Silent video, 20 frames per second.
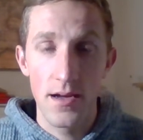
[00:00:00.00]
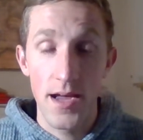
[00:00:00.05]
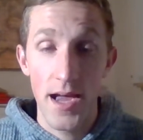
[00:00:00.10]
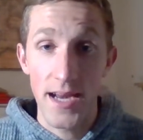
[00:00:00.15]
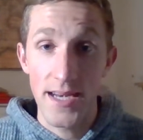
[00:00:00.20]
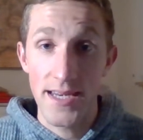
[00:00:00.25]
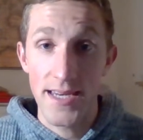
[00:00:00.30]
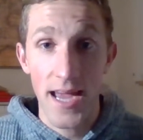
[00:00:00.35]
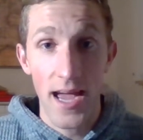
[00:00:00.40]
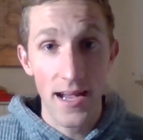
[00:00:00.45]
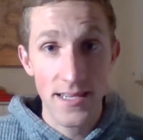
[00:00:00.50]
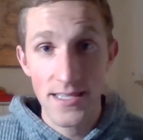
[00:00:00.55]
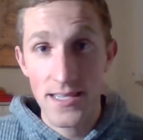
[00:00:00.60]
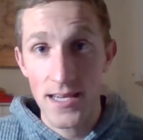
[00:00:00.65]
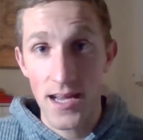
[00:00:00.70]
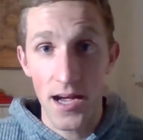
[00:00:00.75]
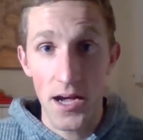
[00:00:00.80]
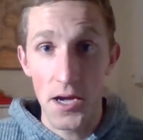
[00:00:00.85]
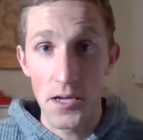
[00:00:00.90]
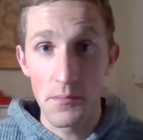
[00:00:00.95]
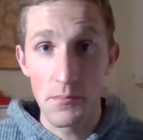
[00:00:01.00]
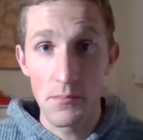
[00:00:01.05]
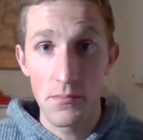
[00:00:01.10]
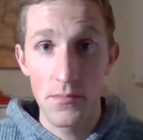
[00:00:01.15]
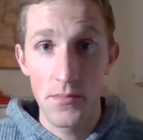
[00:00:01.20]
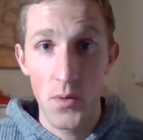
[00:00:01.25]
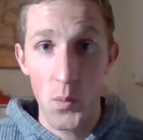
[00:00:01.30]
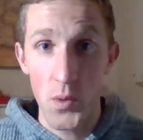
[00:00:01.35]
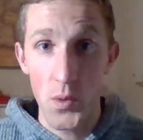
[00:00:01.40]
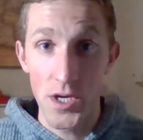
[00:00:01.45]
At tax
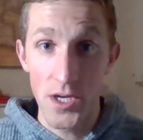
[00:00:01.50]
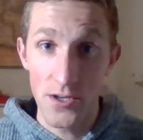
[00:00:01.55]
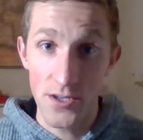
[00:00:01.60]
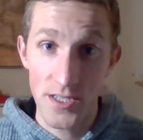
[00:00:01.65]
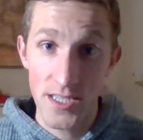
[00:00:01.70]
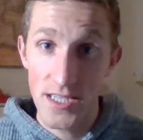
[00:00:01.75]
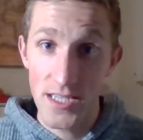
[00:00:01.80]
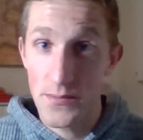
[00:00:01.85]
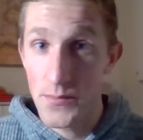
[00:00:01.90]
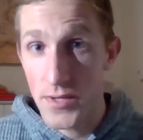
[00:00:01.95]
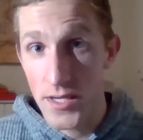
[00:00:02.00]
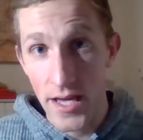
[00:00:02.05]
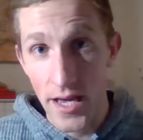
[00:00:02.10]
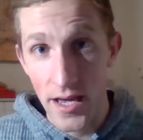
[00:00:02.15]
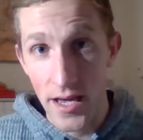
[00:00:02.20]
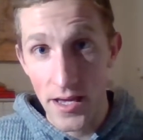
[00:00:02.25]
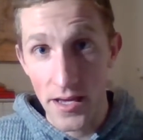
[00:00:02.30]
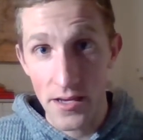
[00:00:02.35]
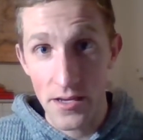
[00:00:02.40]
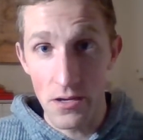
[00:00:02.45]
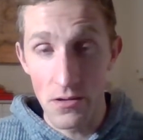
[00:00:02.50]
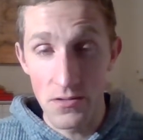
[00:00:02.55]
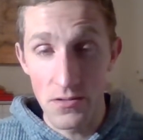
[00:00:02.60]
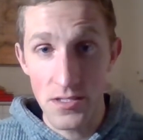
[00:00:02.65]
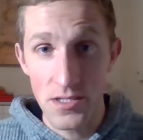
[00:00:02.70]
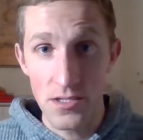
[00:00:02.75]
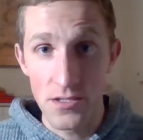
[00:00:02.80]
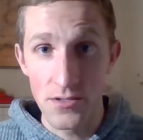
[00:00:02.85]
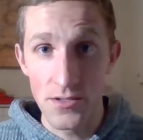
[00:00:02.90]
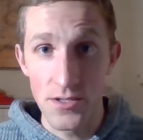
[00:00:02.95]
time, when your CPA goes
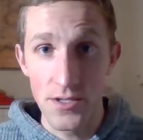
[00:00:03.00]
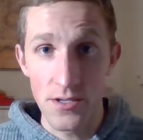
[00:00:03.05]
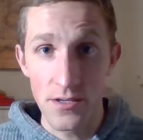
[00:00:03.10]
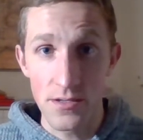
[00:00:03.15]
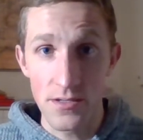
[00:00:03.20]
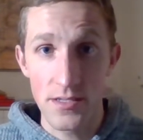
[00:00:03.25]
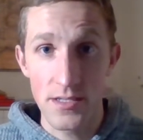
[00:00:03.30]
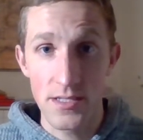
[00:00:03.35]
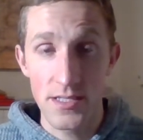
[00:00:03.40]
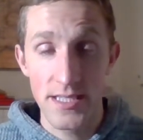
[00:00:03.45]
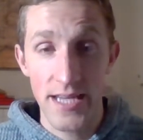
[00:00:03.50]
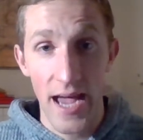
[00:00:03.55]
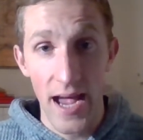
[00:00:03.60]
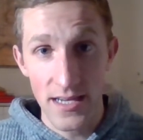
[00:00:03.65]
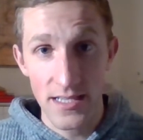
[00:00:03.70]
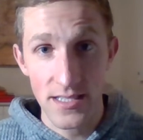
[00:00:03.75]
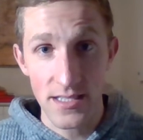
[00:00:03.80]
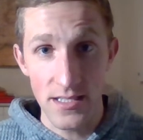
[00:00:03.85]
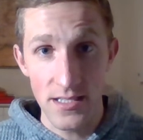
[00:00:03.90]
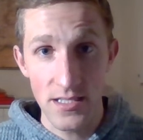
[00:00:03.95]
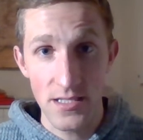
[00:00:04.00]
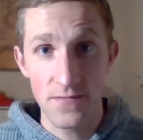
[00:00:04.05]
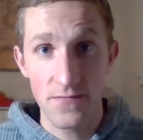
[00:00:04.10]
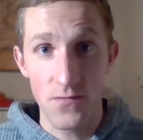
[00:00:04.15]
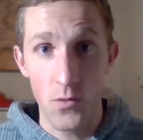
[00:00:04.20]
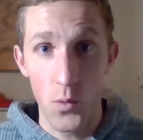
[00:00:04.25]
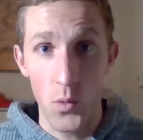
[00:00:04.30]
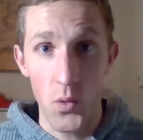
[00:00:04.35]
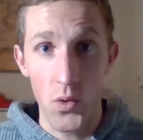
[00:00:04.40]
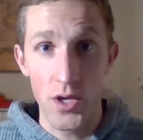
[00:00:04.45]
to do your taxes
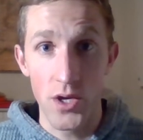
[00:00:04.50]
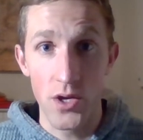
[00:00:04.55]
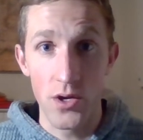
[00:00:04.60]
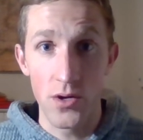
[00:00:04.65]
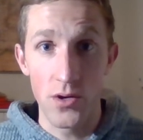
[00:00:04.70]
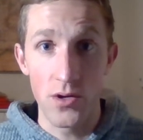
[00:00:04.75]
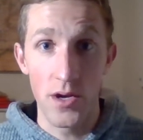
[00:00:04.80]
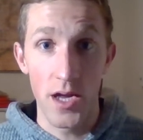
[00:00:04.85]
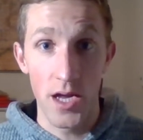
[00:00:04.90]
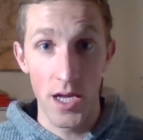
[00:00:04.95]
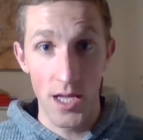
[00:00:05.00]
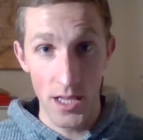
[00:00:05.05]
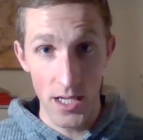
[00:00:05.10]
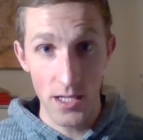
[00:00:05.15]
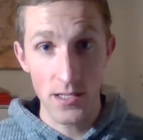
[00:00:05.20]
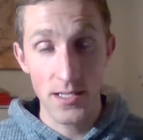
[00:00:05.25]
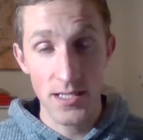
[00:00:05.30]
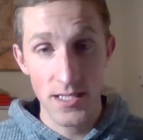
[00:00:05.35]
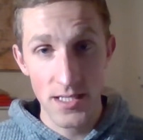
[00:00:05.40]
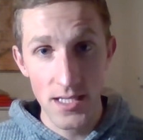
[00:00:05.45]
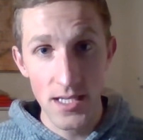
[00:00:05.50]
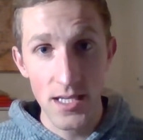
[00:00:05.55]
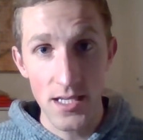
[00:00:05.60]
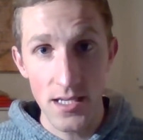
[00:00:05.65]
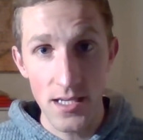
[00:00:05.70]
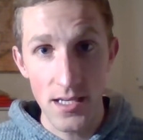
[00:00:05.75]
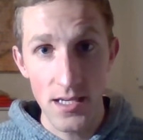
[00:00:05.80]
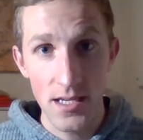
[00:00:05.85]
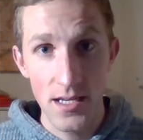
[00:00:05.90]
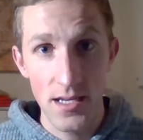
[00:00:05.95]
for your
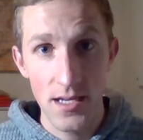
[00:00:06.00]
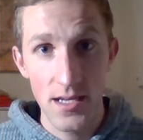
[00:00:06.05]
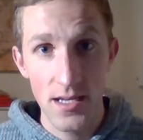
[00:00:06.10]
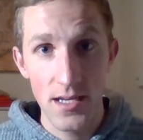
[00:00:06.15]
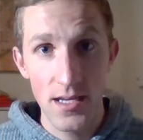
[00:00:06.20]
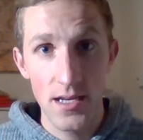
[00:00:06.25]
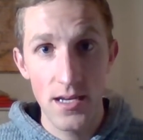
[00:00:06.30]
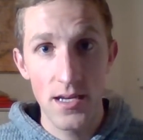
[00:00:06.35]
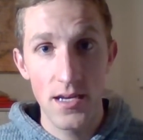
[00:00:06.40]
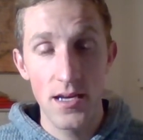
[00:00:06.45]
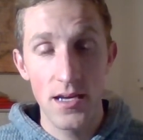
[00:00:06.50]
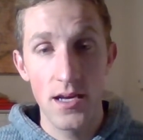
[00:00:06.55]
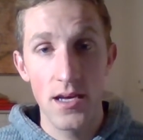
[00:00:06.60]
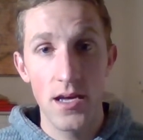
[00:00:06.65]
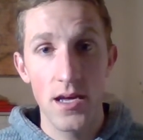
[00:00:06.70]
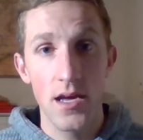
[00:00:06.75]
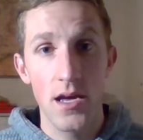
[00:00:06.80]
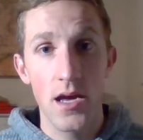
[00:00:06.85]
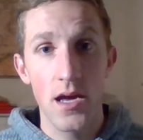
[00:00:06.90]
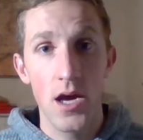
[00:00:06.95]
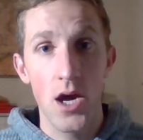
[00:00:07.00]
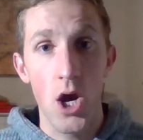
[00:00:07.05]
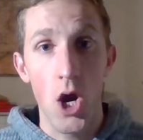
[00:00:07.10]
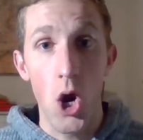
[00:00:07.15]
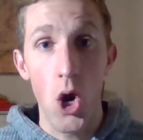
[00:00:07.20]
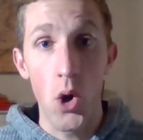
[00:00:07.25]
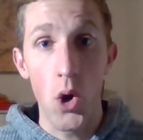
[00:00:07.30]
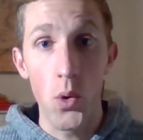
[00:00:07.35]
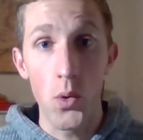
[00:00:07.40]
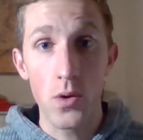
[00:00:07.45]
LLC,
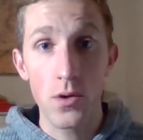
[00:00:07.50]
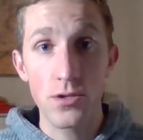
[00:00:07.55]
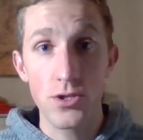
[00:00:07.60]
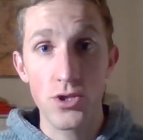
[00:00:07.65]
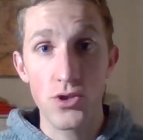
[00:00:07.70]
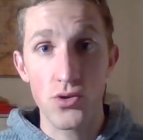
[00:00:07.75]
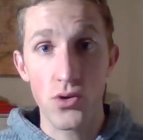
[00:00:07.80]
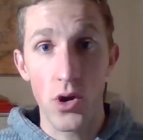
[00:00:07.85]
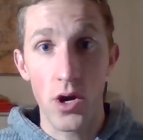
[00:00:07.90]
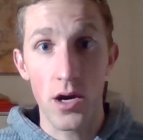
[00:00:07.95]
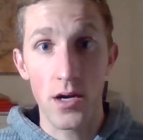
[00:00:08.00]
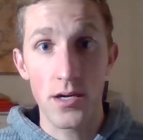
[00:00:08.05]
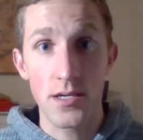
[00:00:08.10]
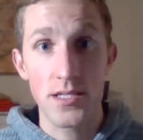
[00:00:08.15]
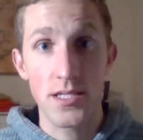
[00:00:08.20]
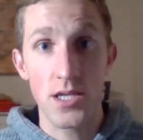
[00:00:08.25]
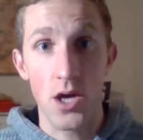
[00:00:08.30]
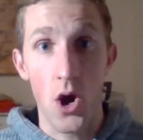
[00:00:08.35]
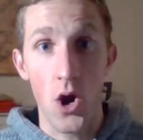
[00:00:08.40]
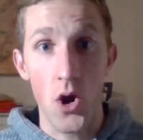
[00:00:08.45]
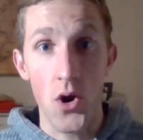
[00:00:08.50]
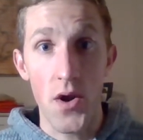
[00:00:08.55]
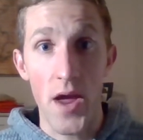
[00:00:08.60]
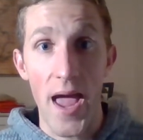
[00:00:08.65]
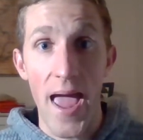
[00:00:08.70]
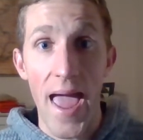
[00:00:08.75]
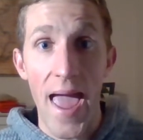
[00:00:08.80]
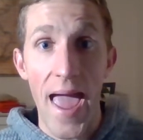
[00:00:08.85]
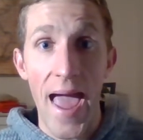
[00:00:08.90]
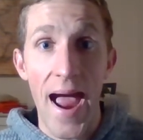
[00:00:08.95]
owner's draws are
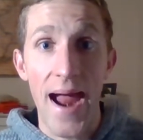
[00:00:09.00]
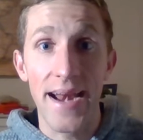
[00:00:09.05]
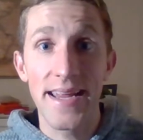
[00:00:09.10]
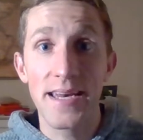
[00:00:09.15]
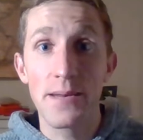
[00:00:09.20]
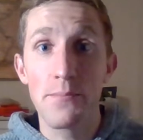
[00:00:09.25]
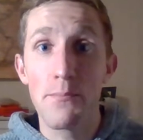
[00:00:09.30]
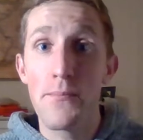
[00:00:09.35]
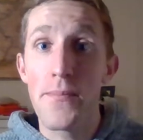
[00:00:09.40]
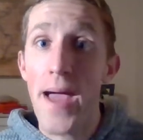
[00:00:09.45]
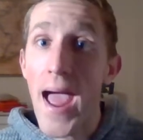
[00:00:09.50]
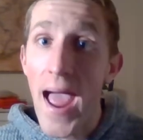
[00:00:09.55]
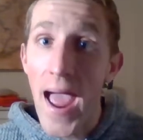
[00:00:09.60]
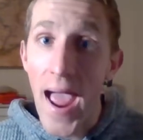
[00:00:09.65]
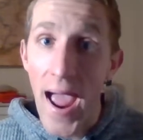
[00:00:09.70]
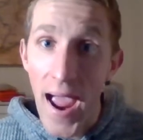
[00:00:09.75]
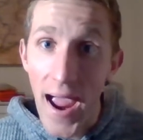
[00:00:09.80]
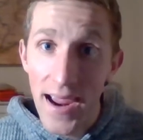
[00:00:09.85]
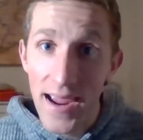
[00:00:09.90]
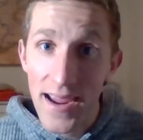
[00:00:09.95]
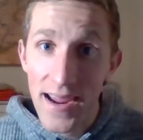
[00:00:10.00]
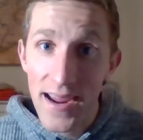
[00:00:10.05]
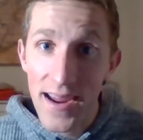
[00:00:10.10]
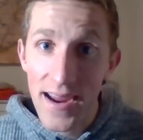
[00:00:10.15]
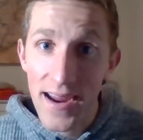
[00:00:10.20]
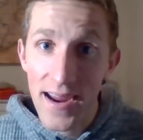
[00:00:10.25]
added back